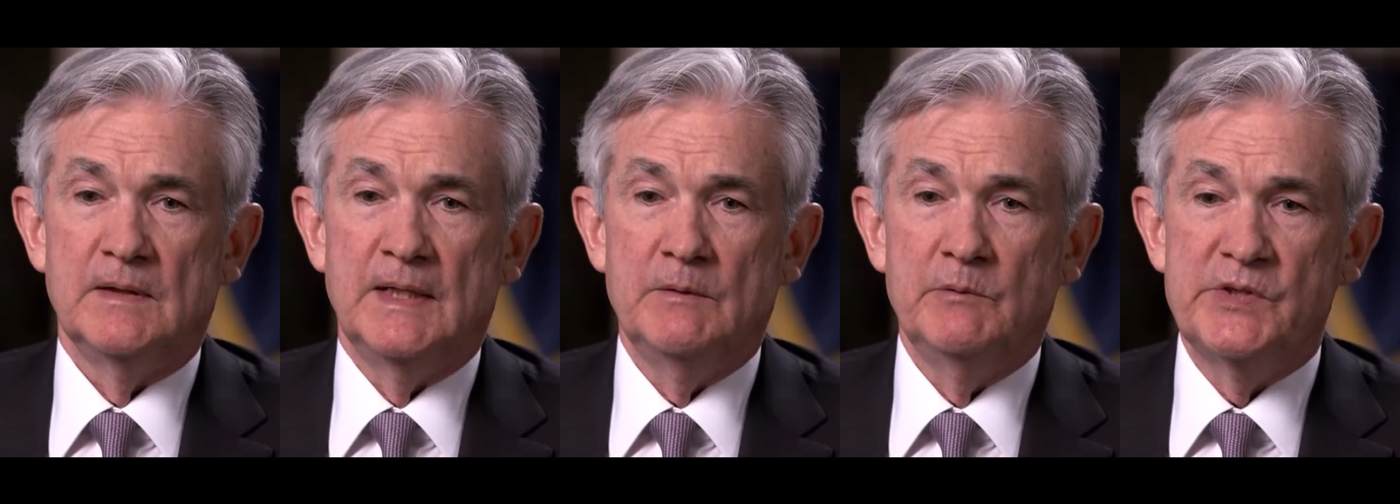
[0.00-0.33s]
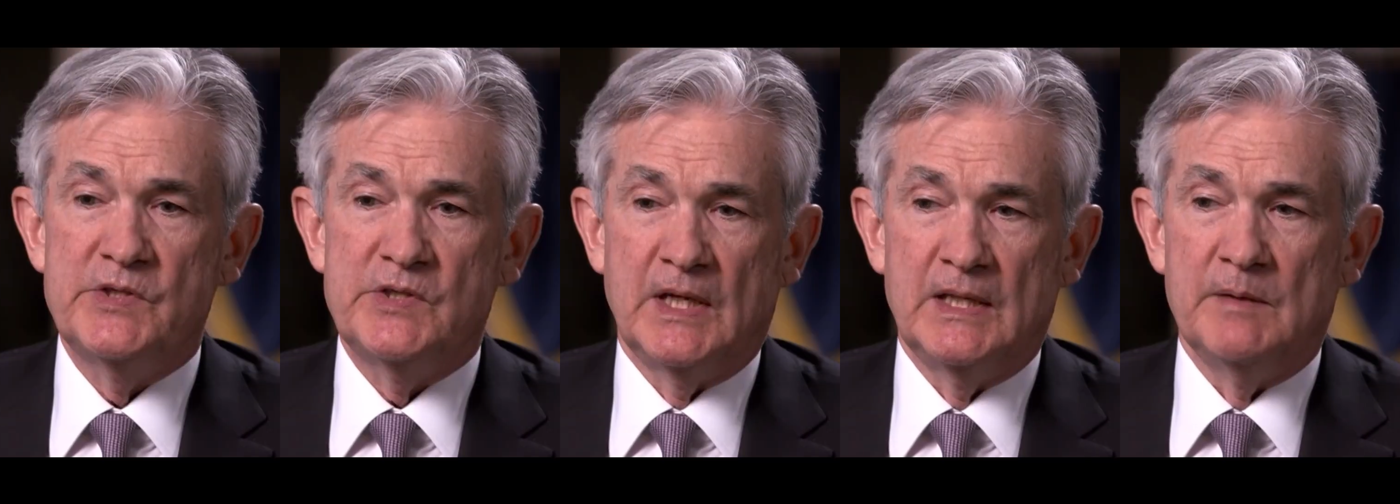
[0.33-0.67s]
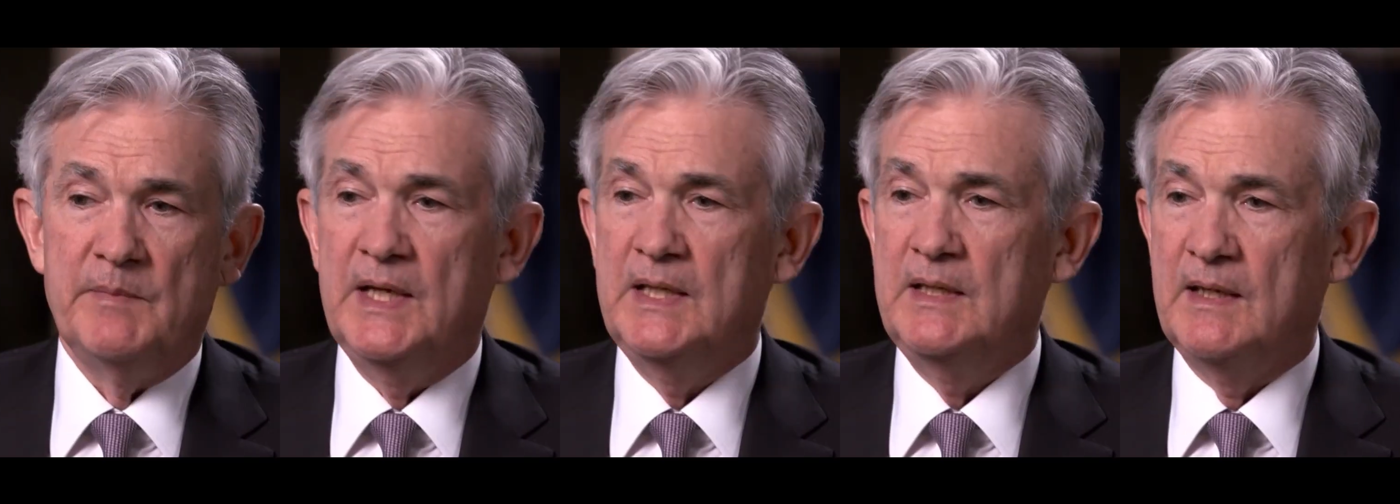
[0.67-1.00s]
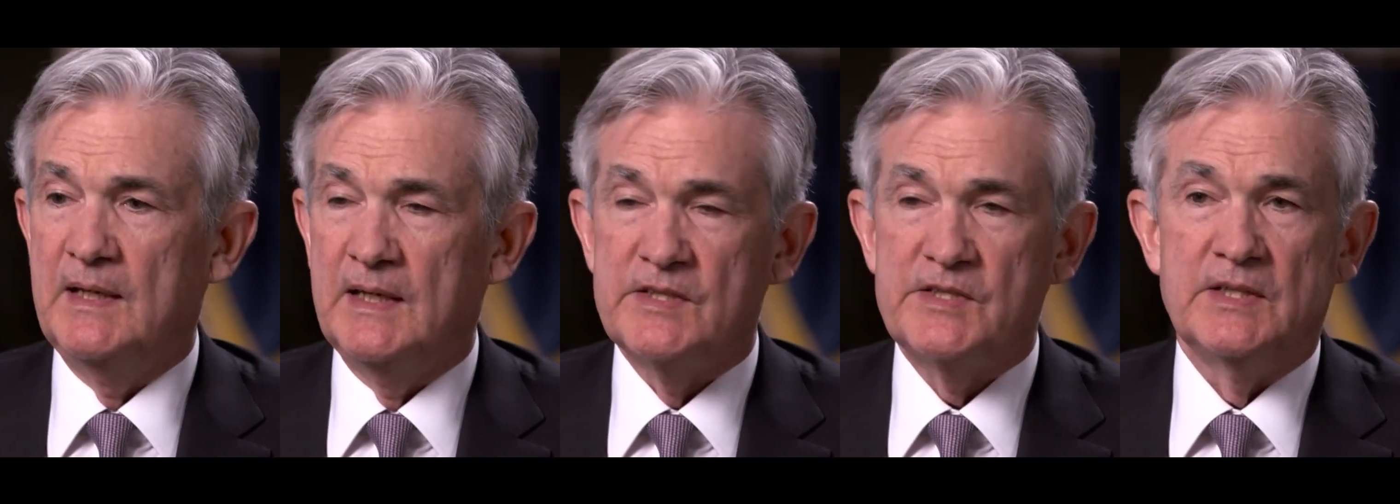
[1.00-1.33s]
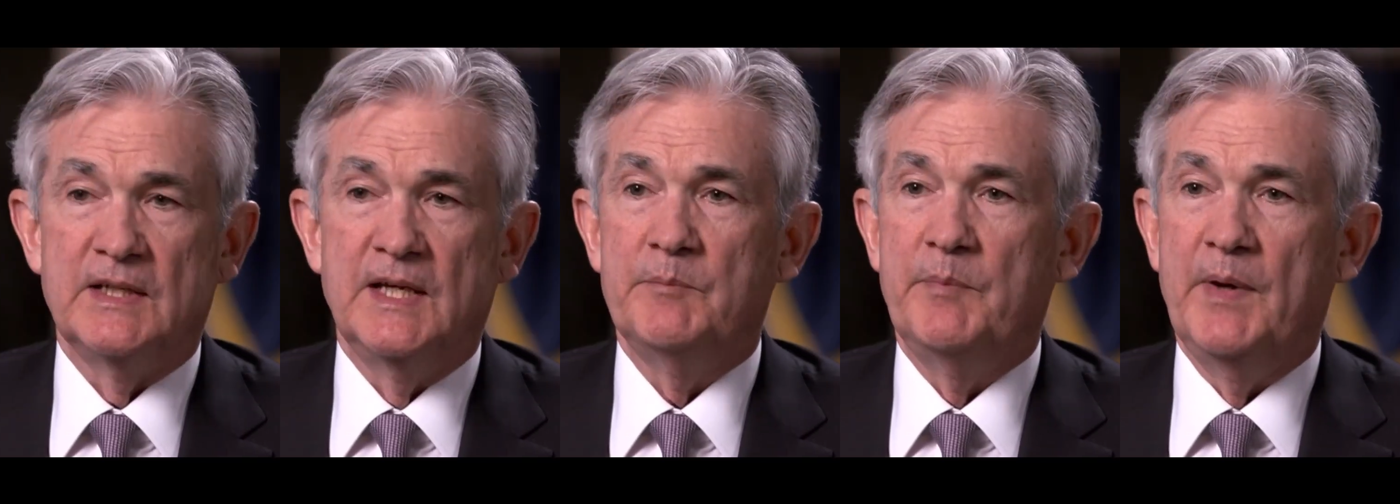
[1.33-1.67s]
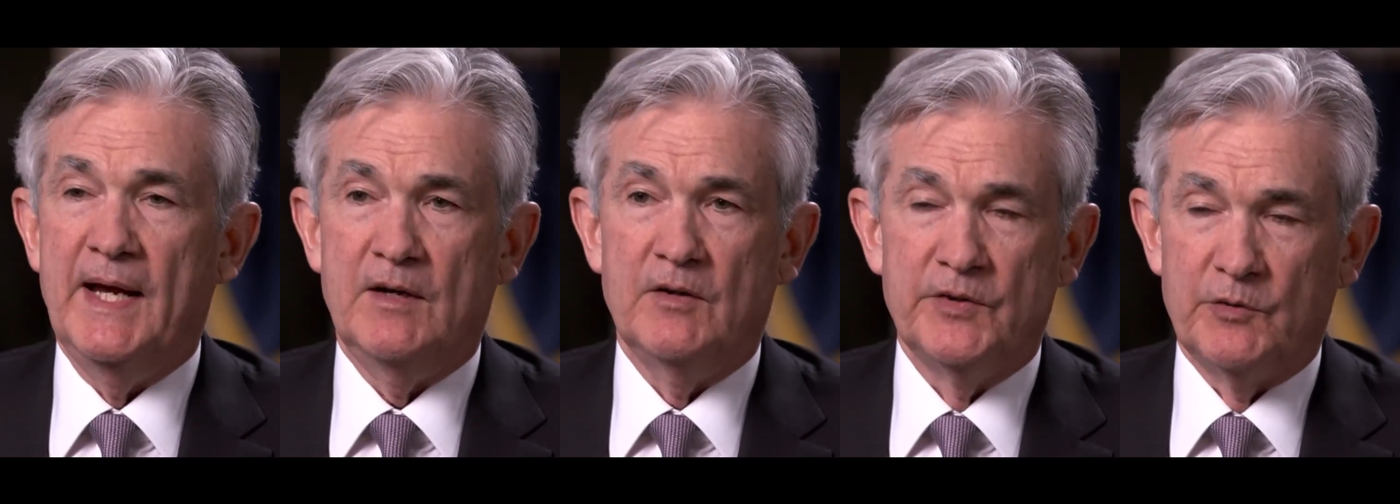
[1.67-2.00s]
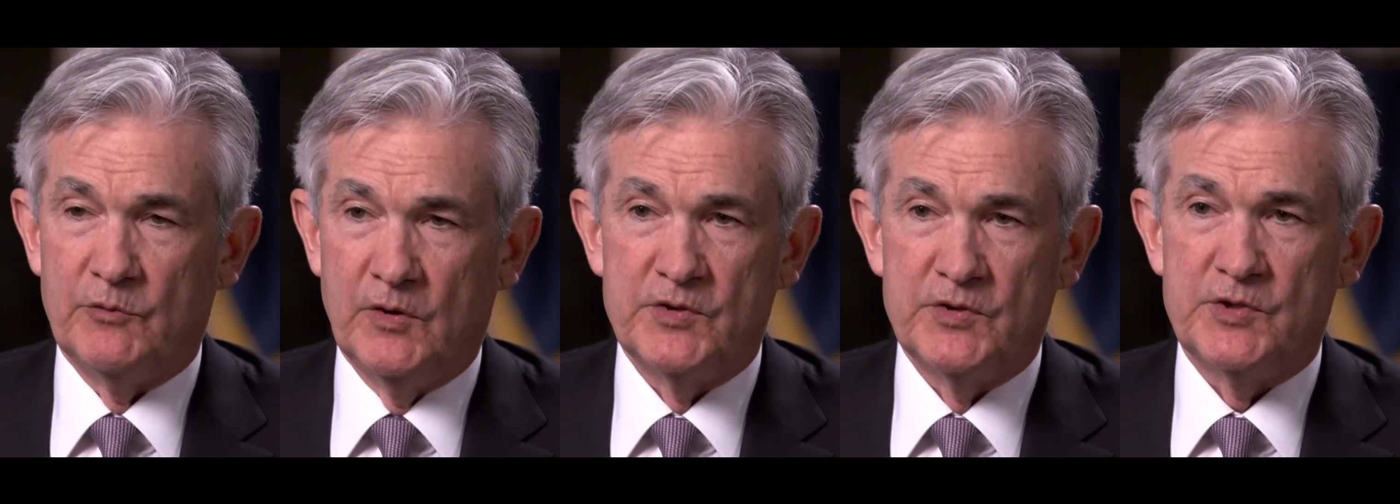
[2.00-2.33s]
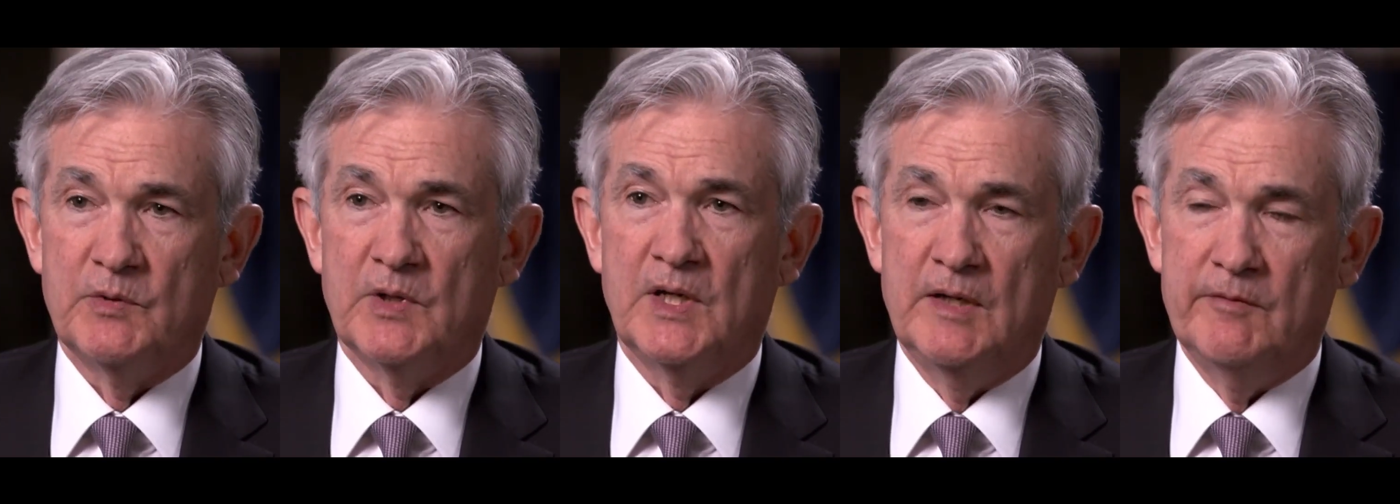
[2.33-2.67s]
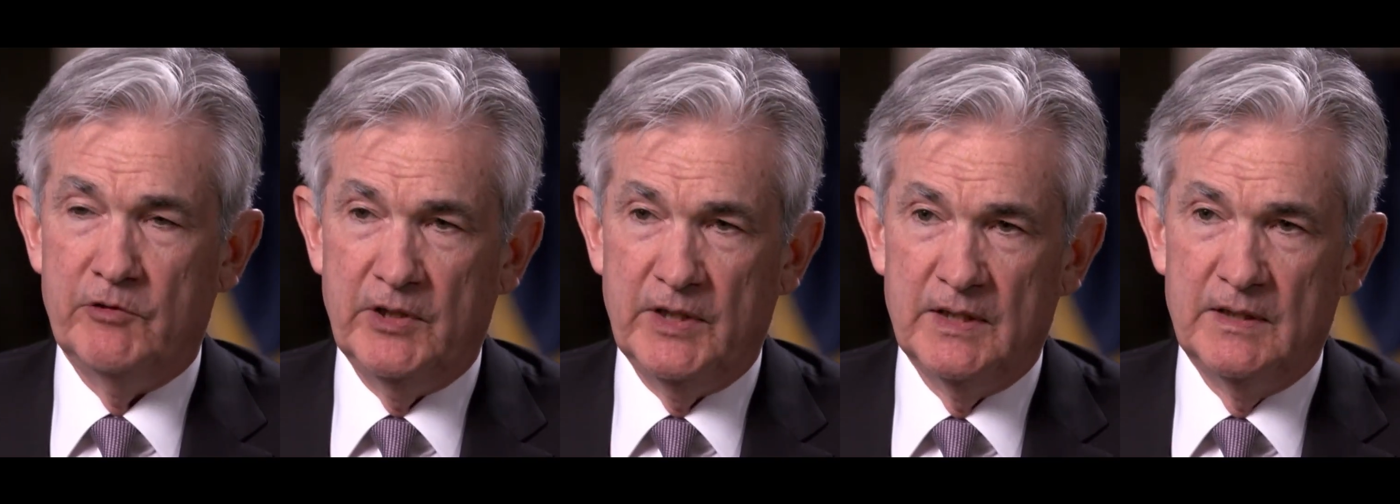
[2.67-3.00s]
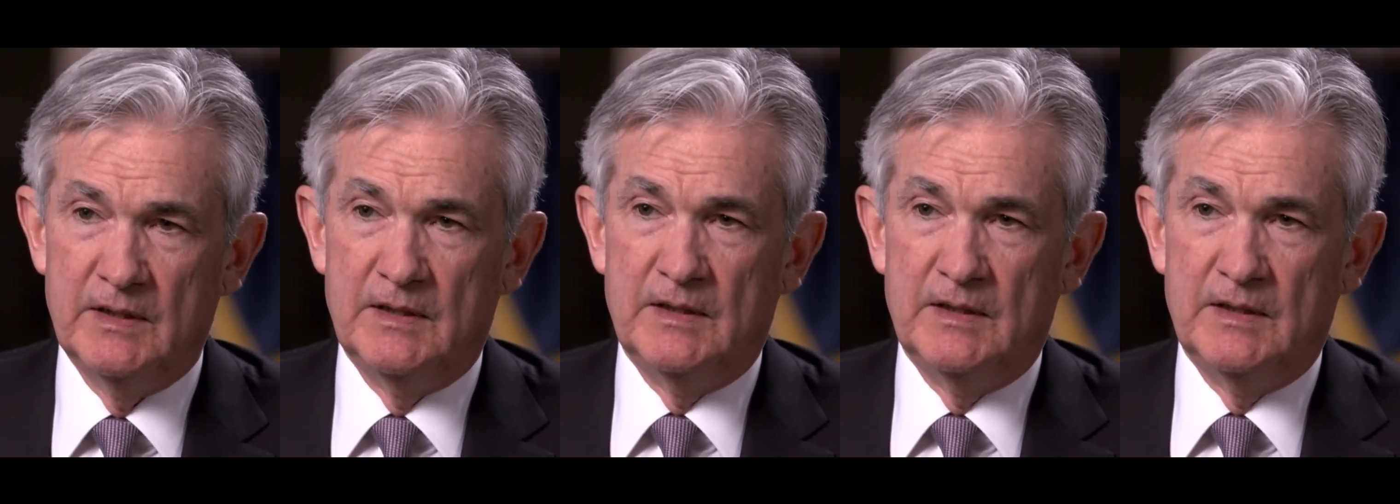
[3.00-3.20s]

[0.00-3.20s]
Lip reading: I would say the main thing is to get back on the road to recovery,